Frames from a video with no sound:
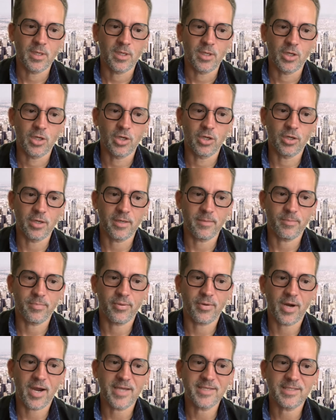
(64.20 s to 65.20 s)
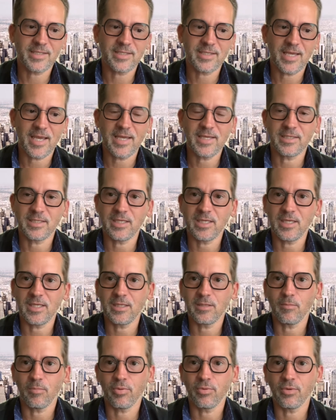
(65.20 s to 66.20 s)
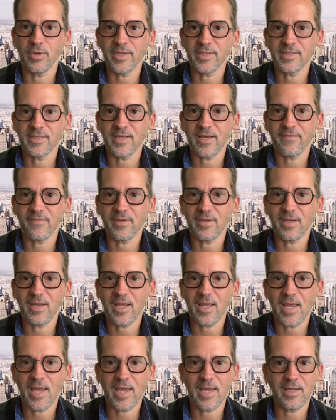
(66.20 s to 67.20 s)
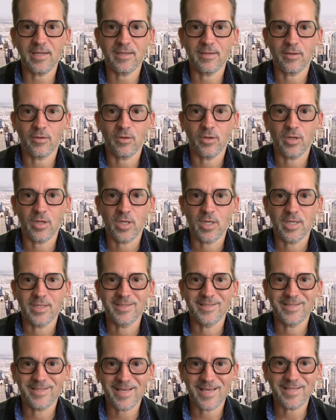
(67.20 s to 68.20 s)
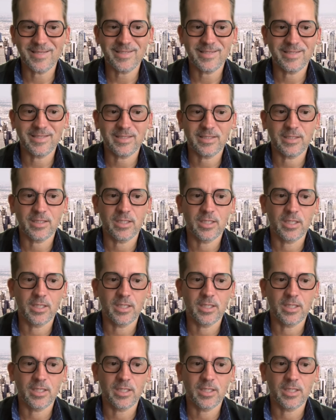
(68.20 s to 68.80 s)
Current price 18.78 cents.